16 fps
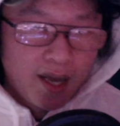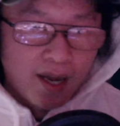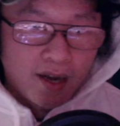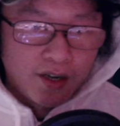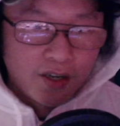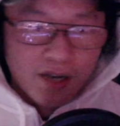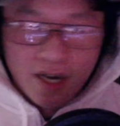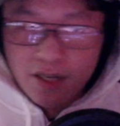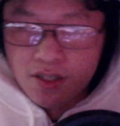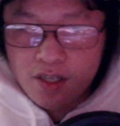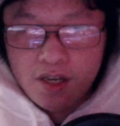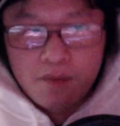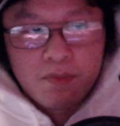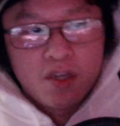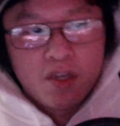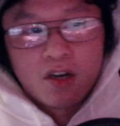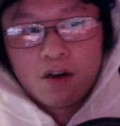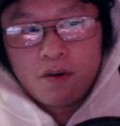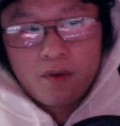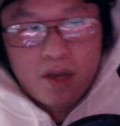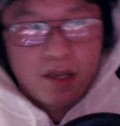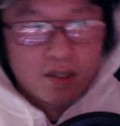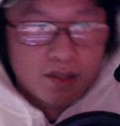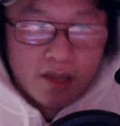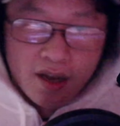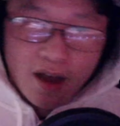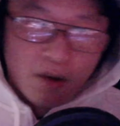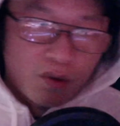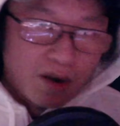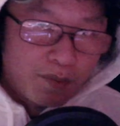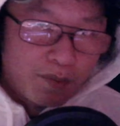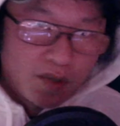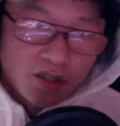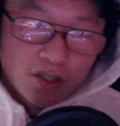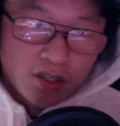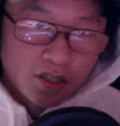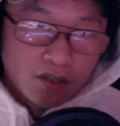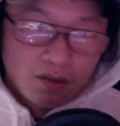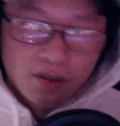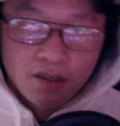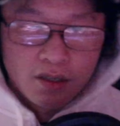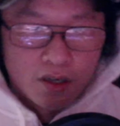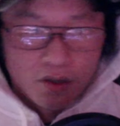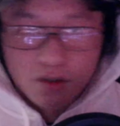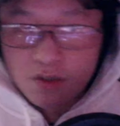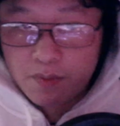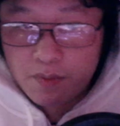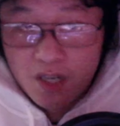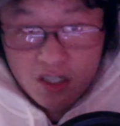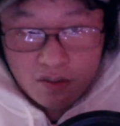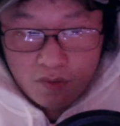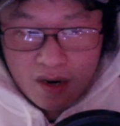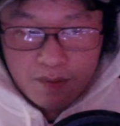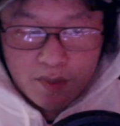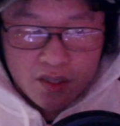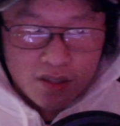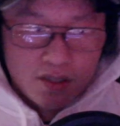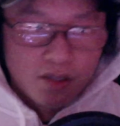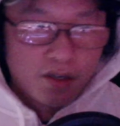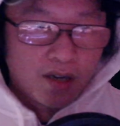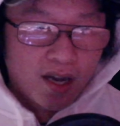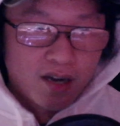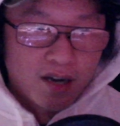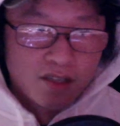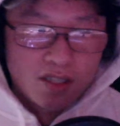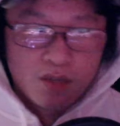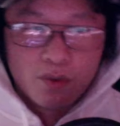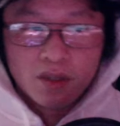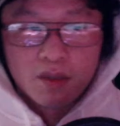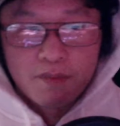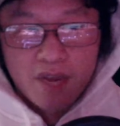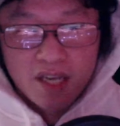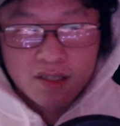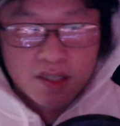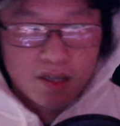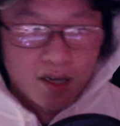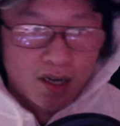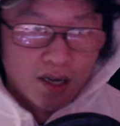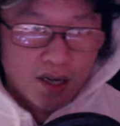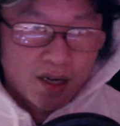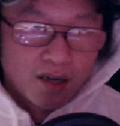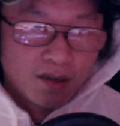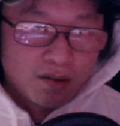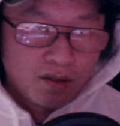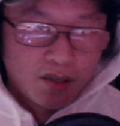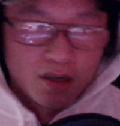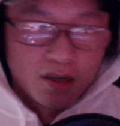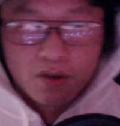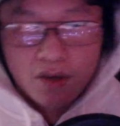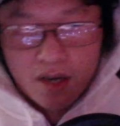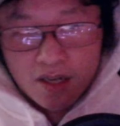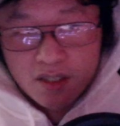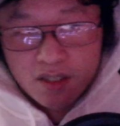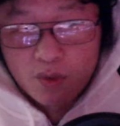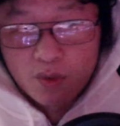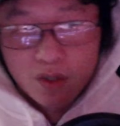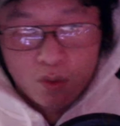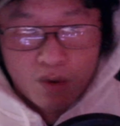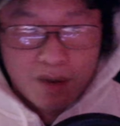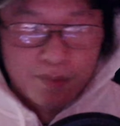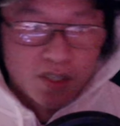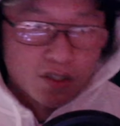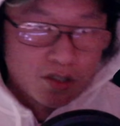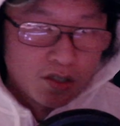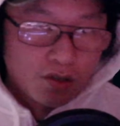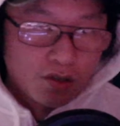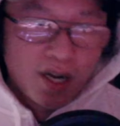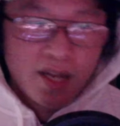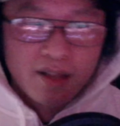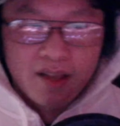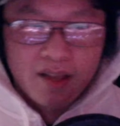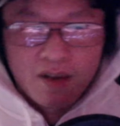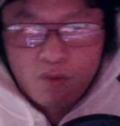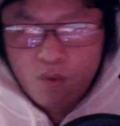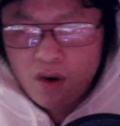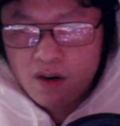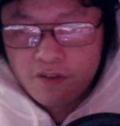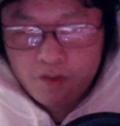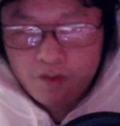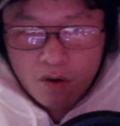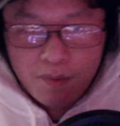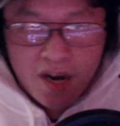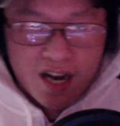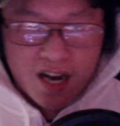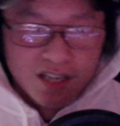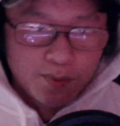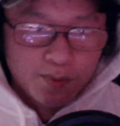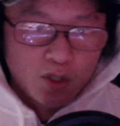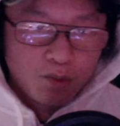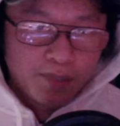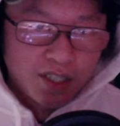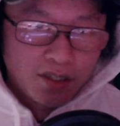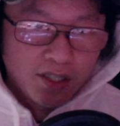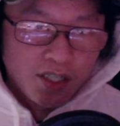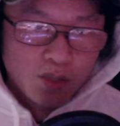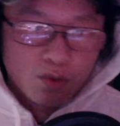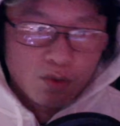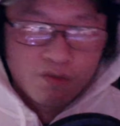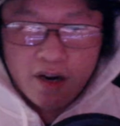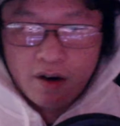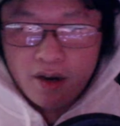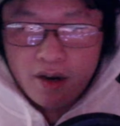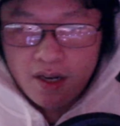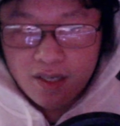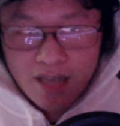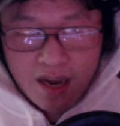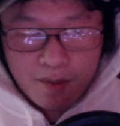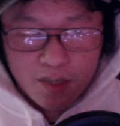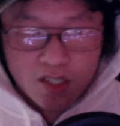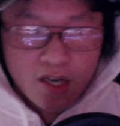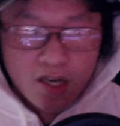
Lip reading: And you kind of see, if they got weapons too. There's a bunch of weapons. You can kind of see what the basic, you can kind of see what the weapons do. They have 1 of 4 possible abilities with varying damage.